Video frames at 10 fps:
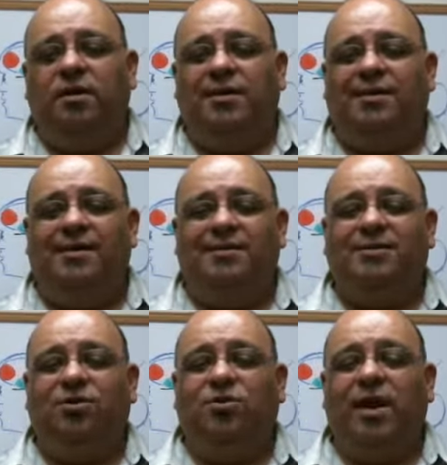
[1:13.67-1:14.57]
they tend
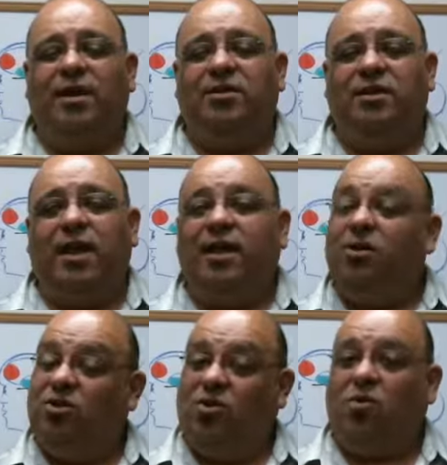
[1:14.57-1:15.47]
to go hand in
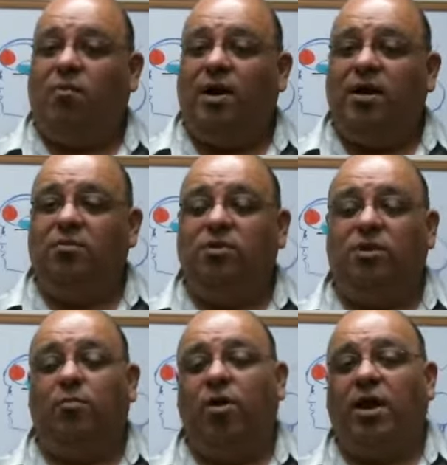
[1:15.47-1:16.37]
hand in our mind, but
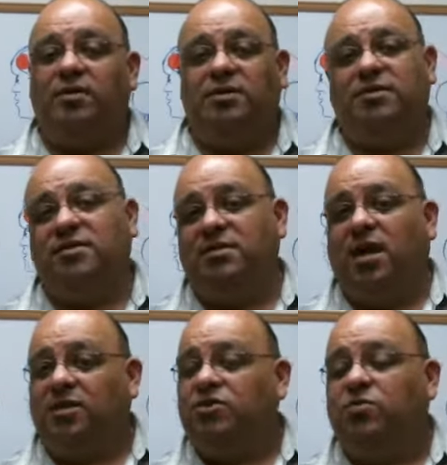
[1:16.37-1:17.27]
in practice it's
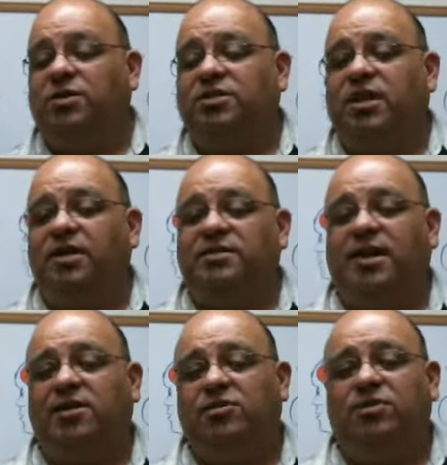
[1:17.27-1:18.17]
not so much that. It's
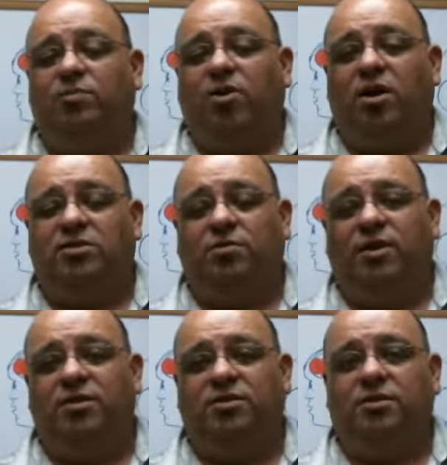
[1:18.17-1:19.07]
actually an
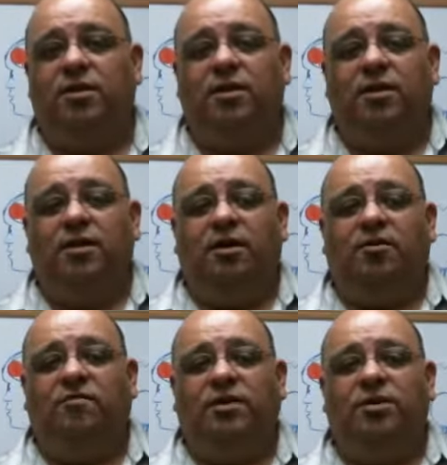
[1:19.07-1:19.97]
approximation
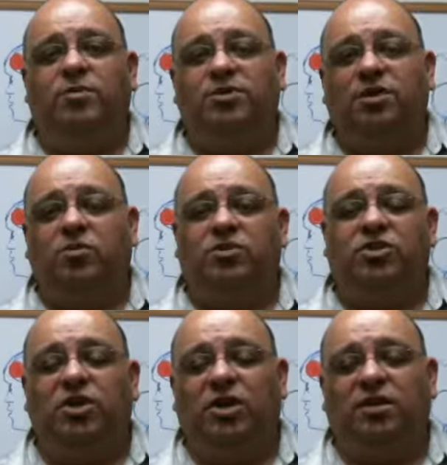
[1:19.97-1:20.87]
of an image that we're
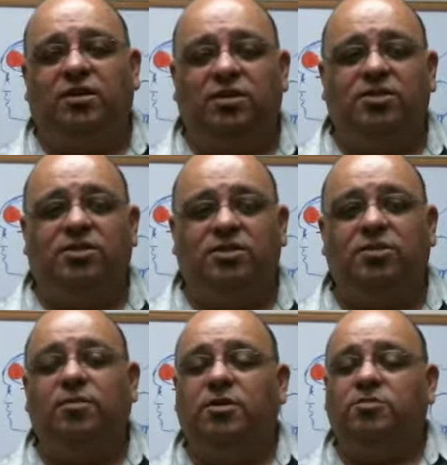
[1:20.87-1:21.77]
seeing in a
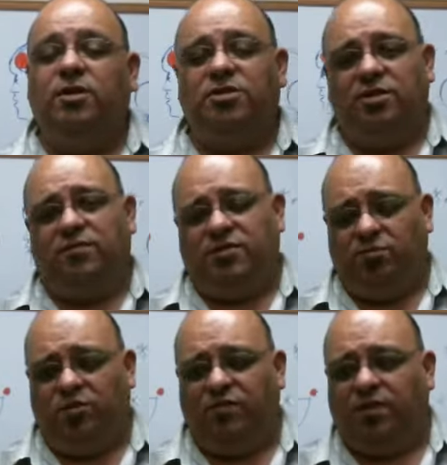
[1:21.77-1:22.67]
distance, especially if it's
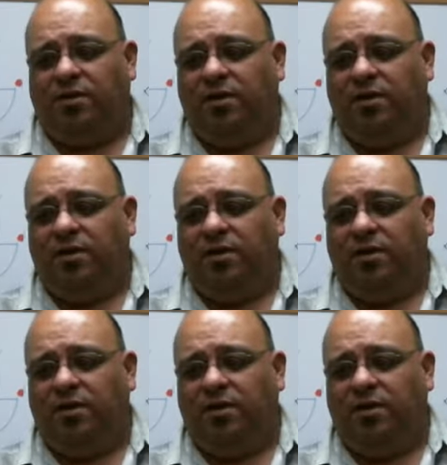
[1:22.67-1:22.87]
moving.